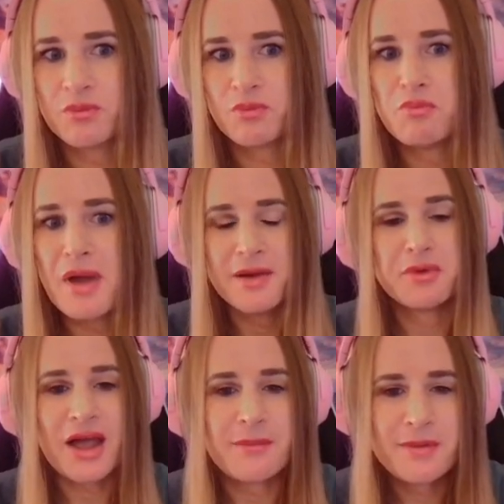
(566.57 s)
would
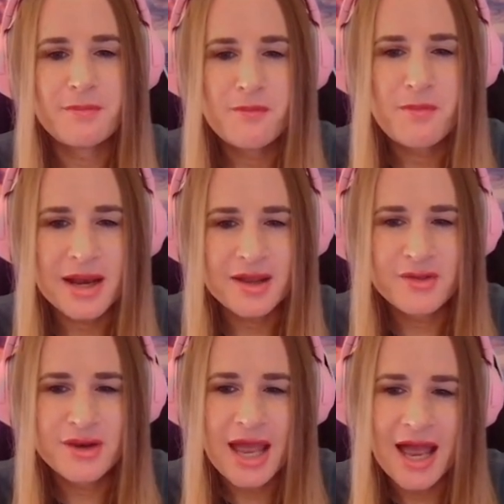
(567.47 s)
that be better
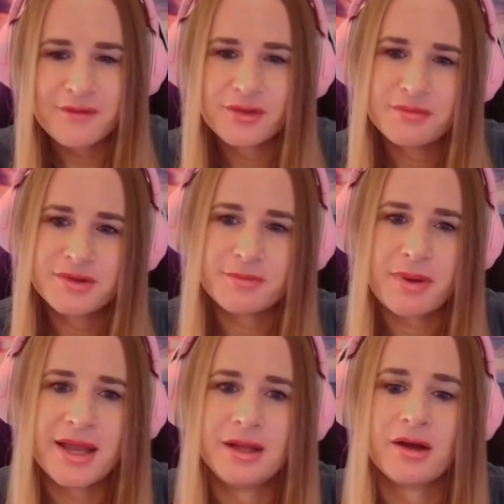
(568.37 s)
than having them as a
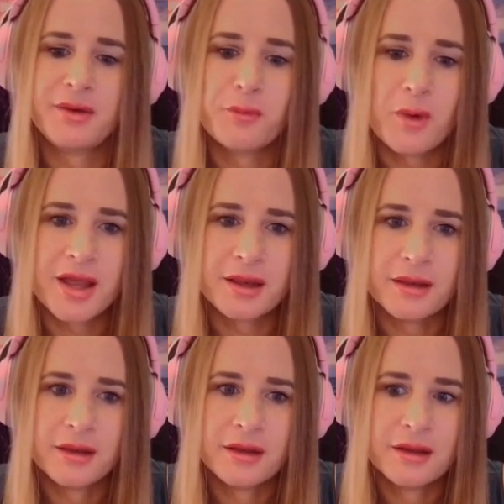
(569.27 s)
pay line win?
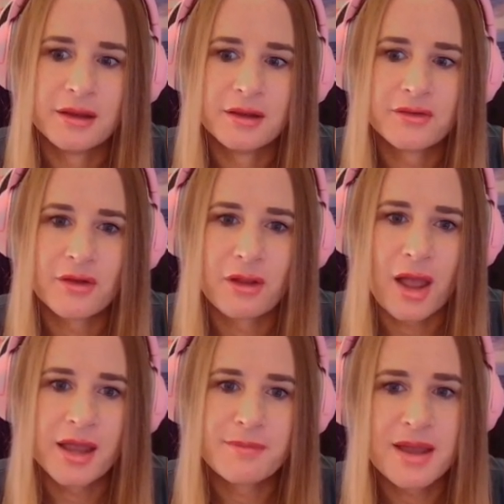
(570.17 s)
So
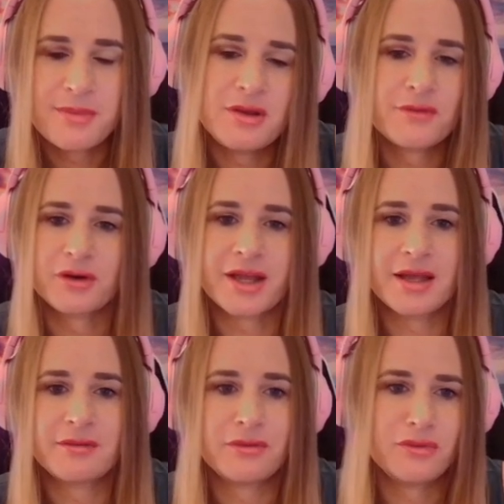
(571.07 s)
maybe you've got to get
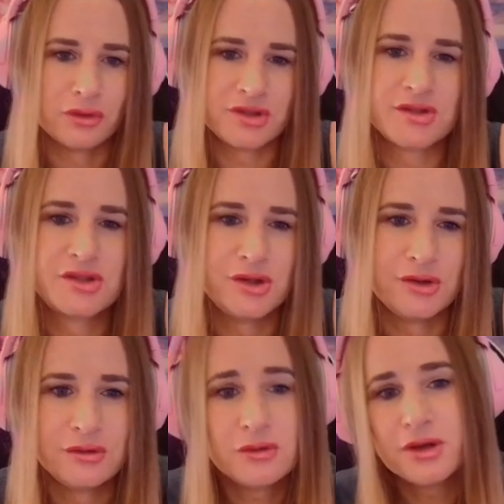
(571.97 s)
not just
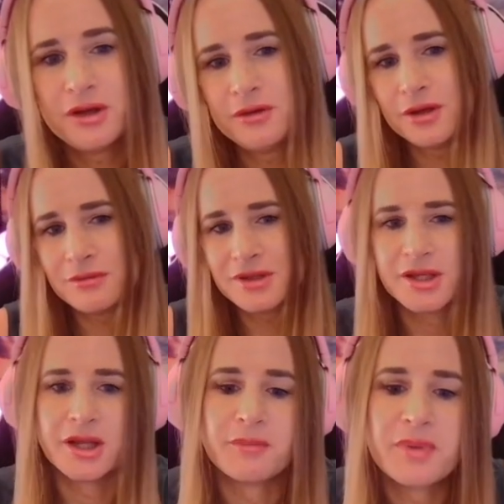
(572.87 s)
2, although I don't
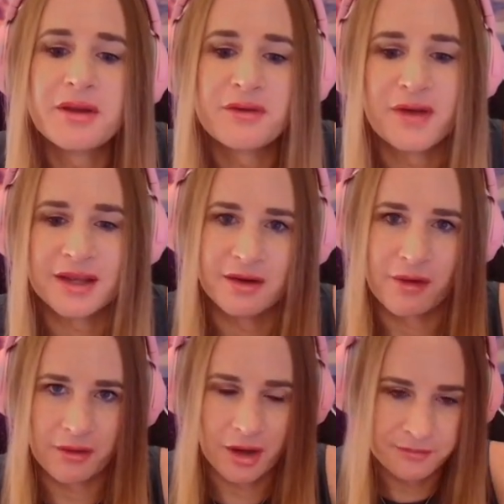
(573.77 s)
know, but it'd affect hit
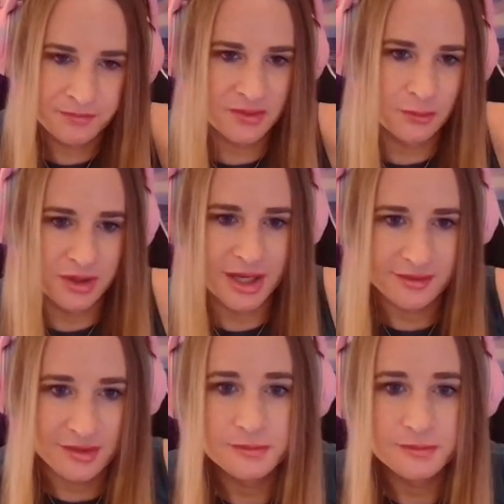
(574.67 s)
rate, right? It's all connected.